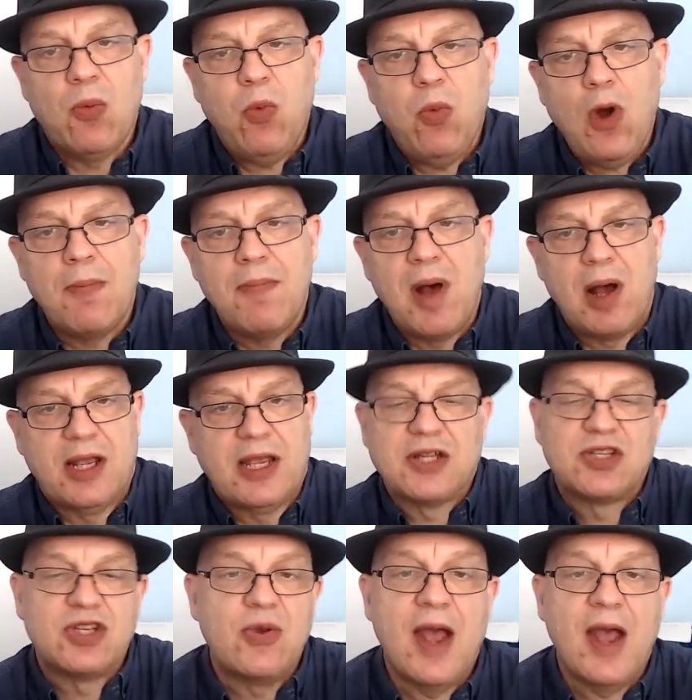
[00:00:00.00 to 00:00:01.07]
market
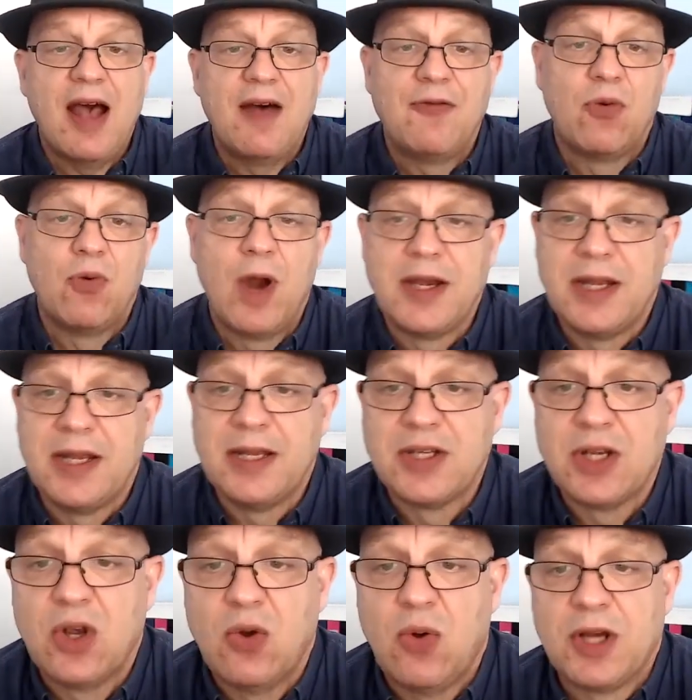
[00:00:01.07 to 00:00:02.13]
do you have already is a
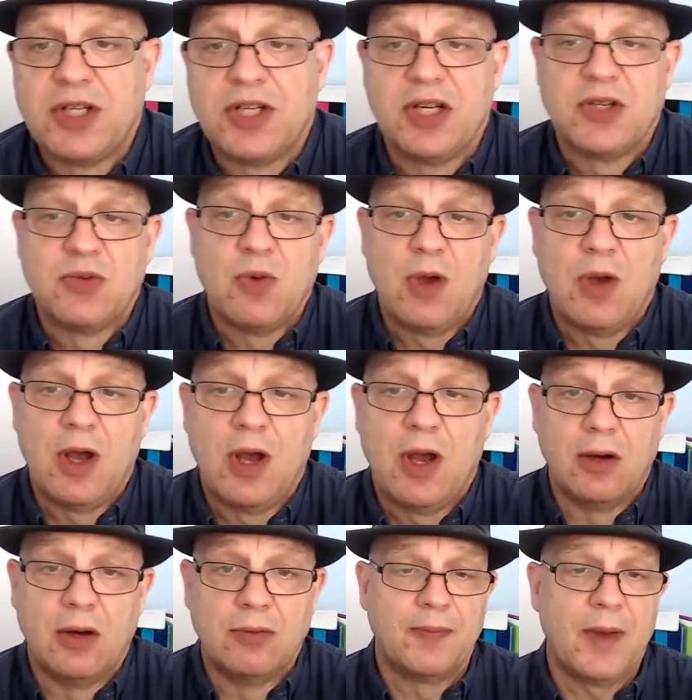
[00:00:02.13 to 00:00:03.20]
good question as well.
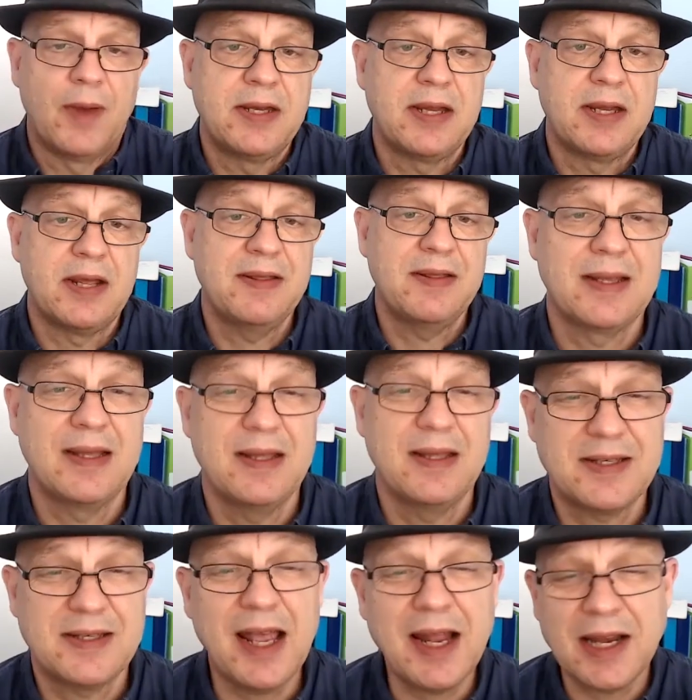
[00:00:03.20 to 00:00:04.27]
And
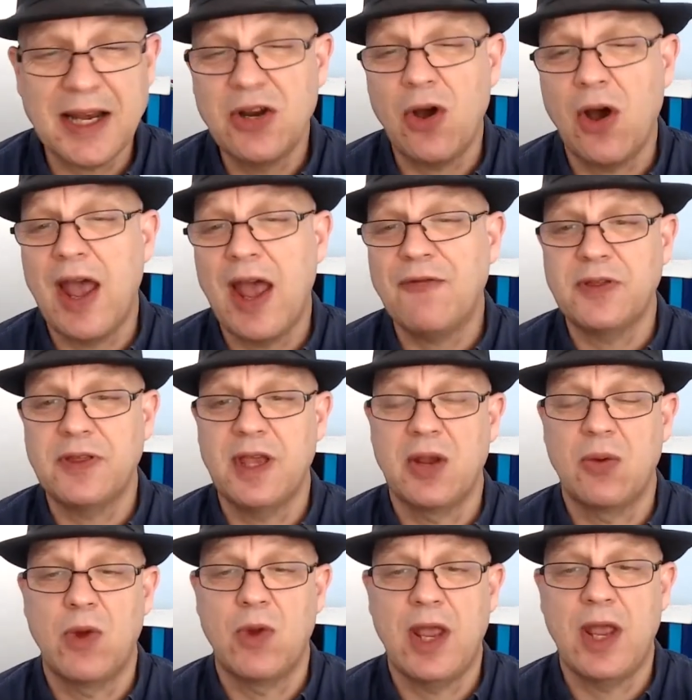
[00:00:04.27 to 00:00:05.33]
sadly, not everything
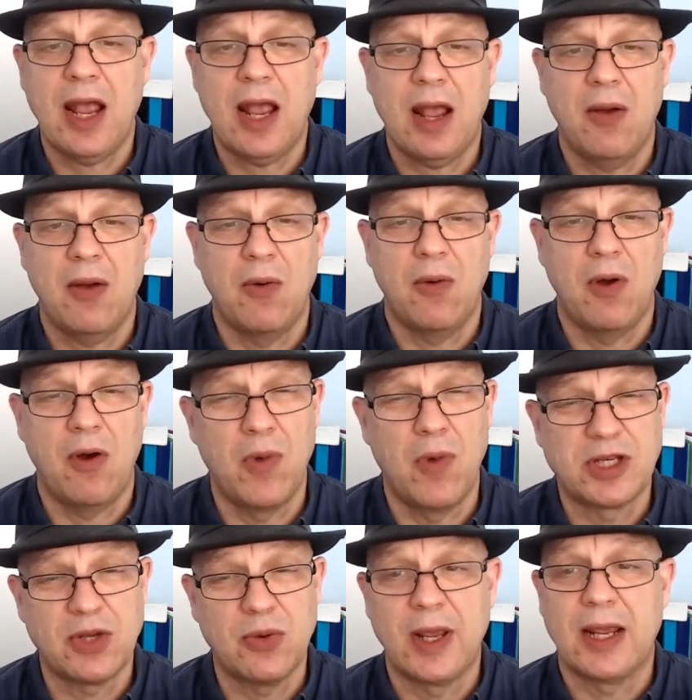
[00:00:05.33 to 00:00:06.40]
we're
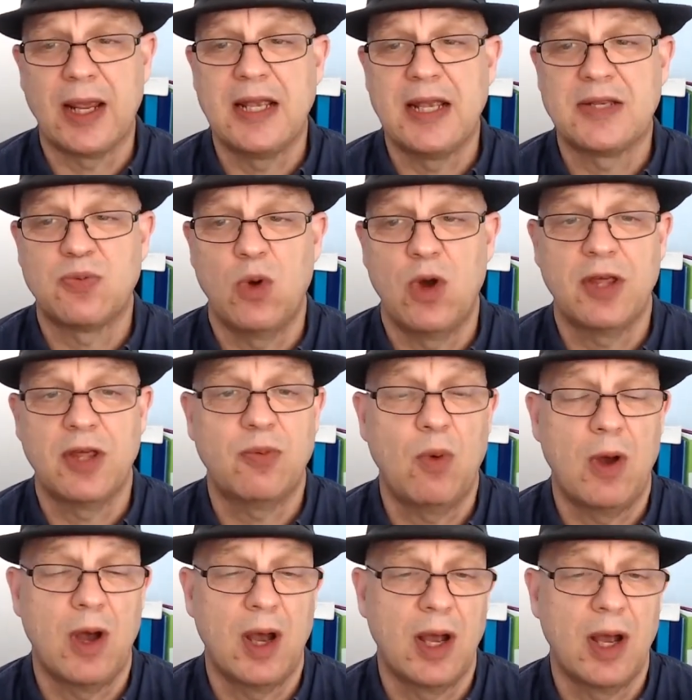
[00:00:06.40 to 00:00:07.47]
doing is worth
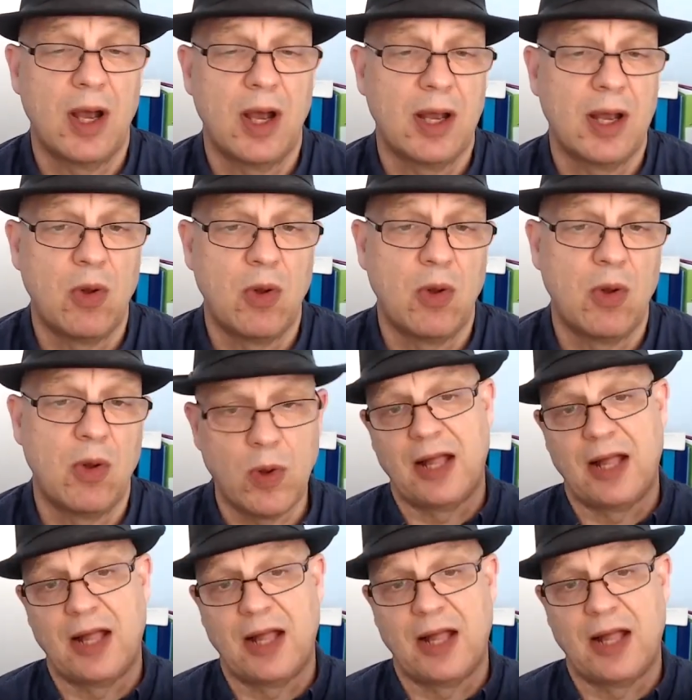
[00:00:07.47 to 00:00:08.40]
what we'll sell.